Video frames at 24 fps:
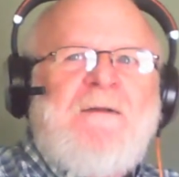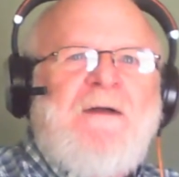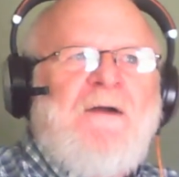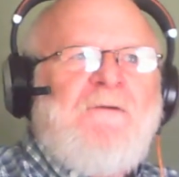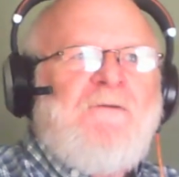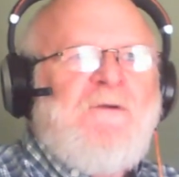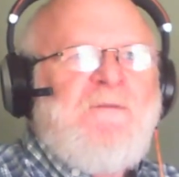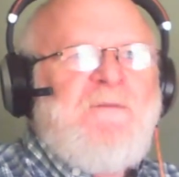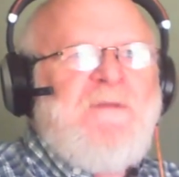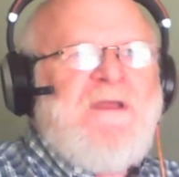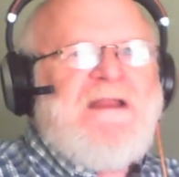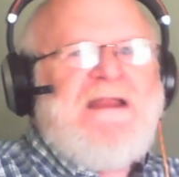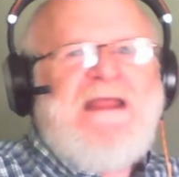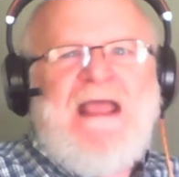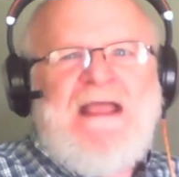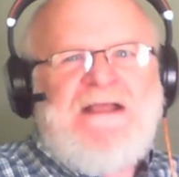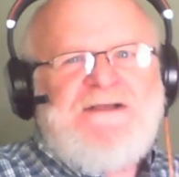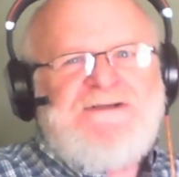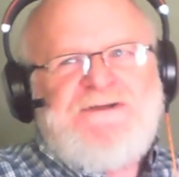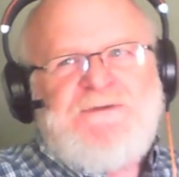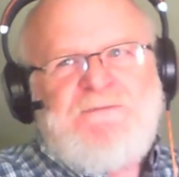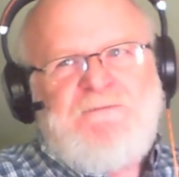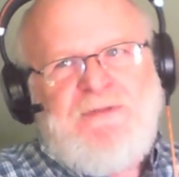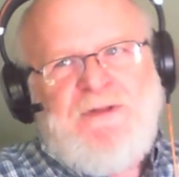
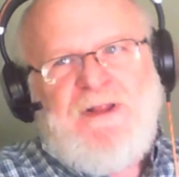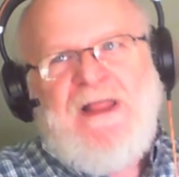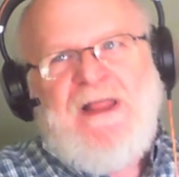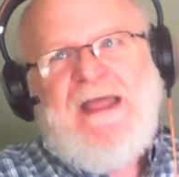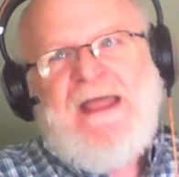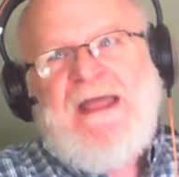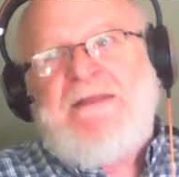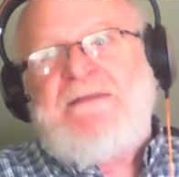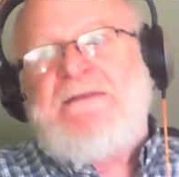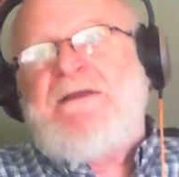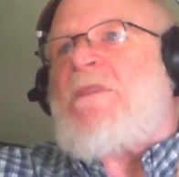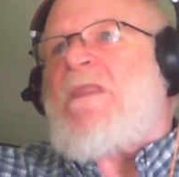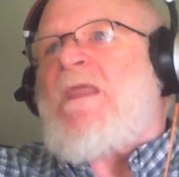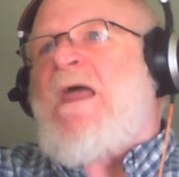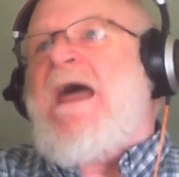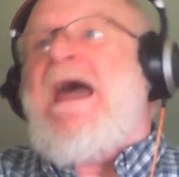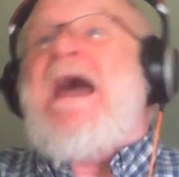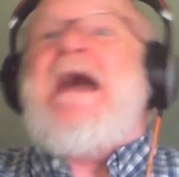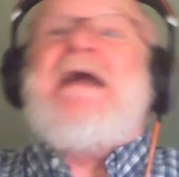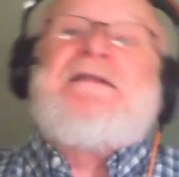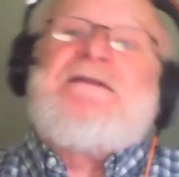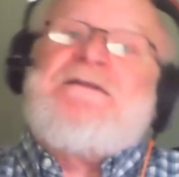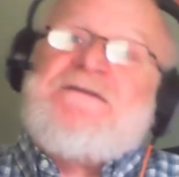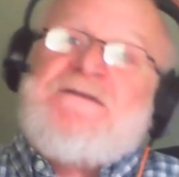remediation plan.
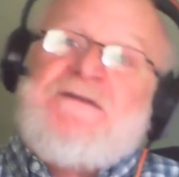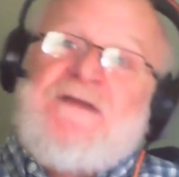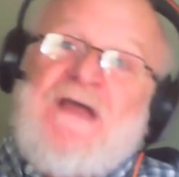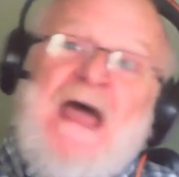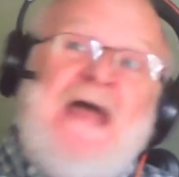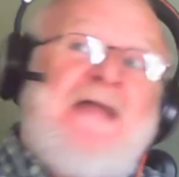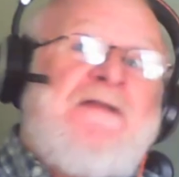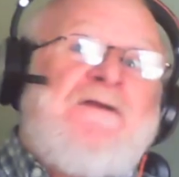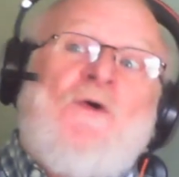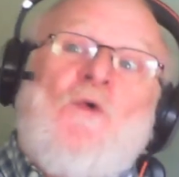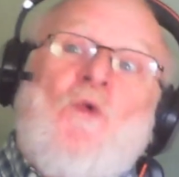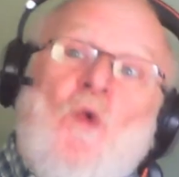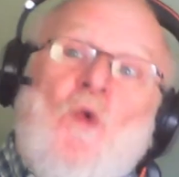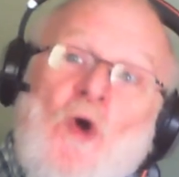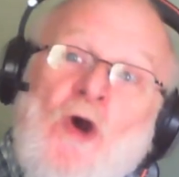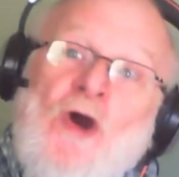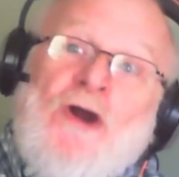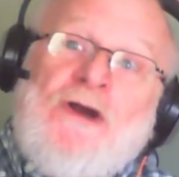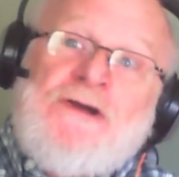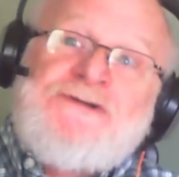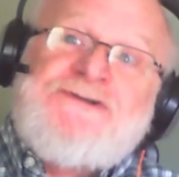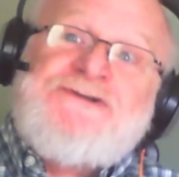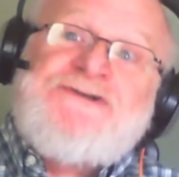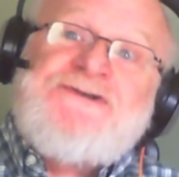And at
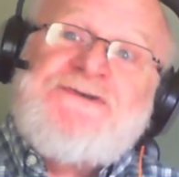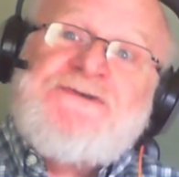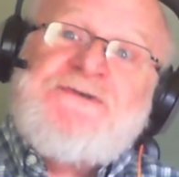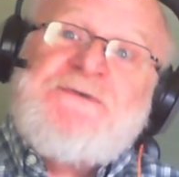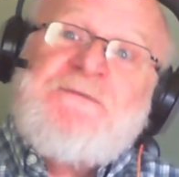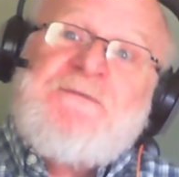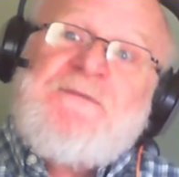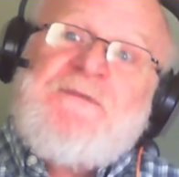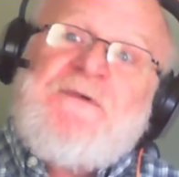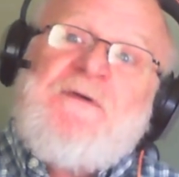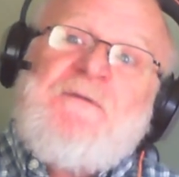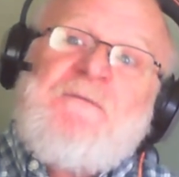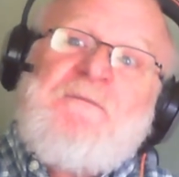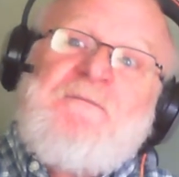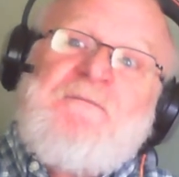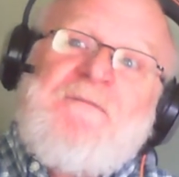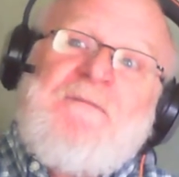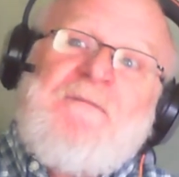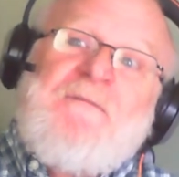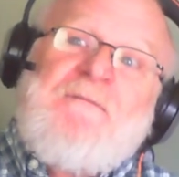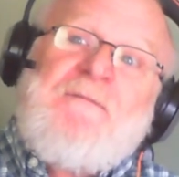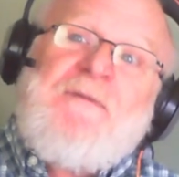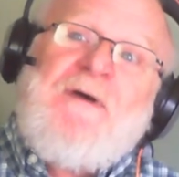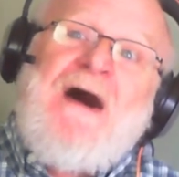worst,
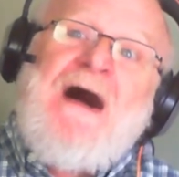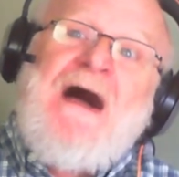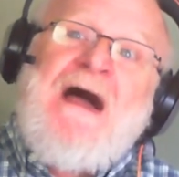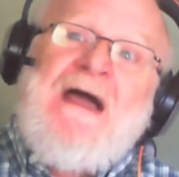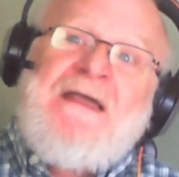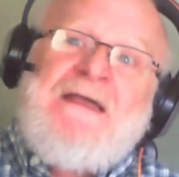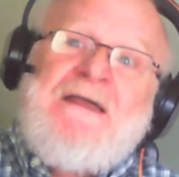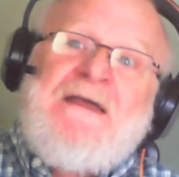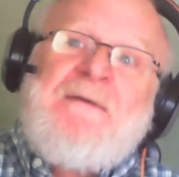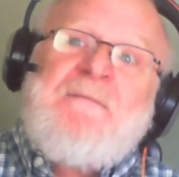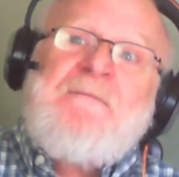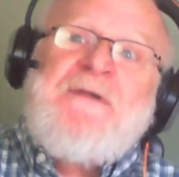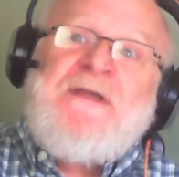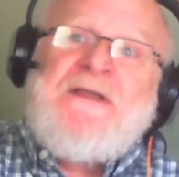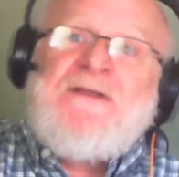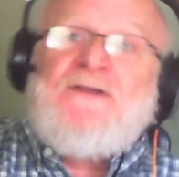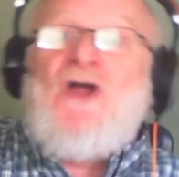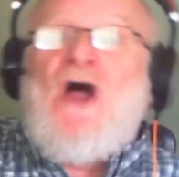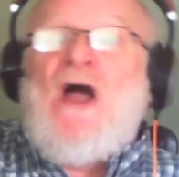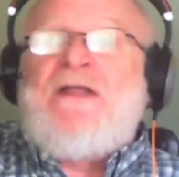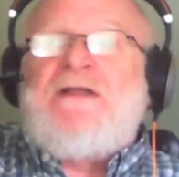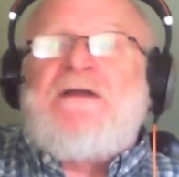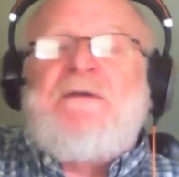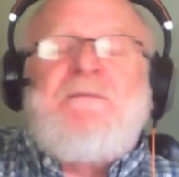by being
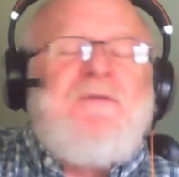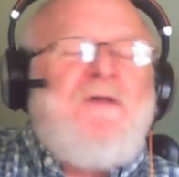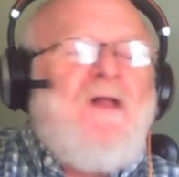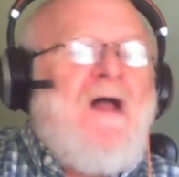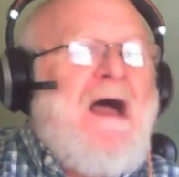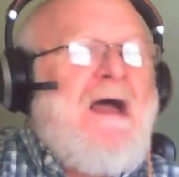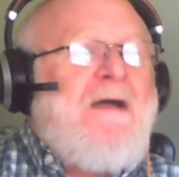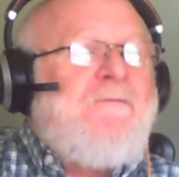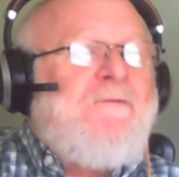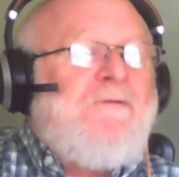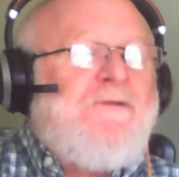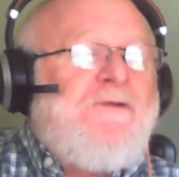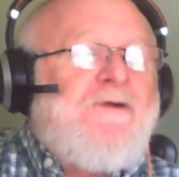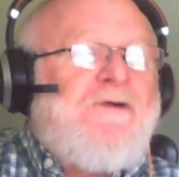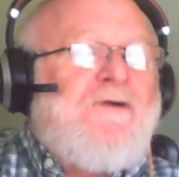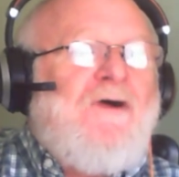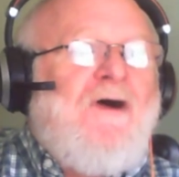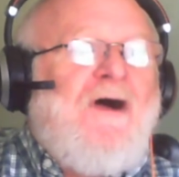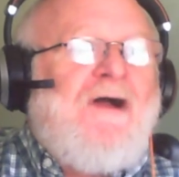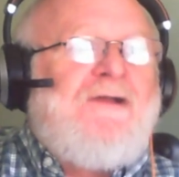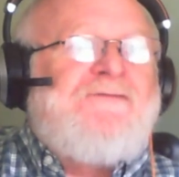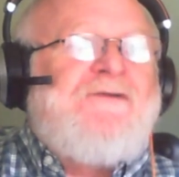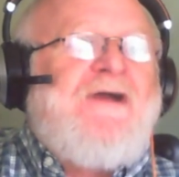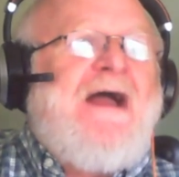non-compliant with your
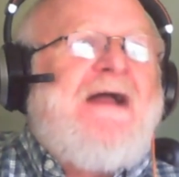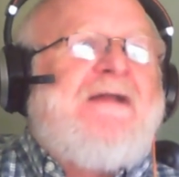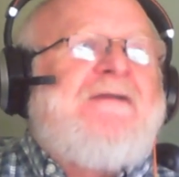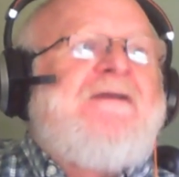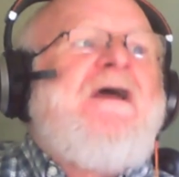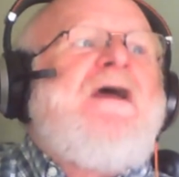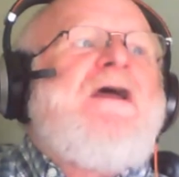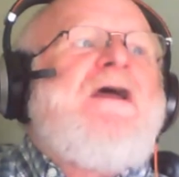contract,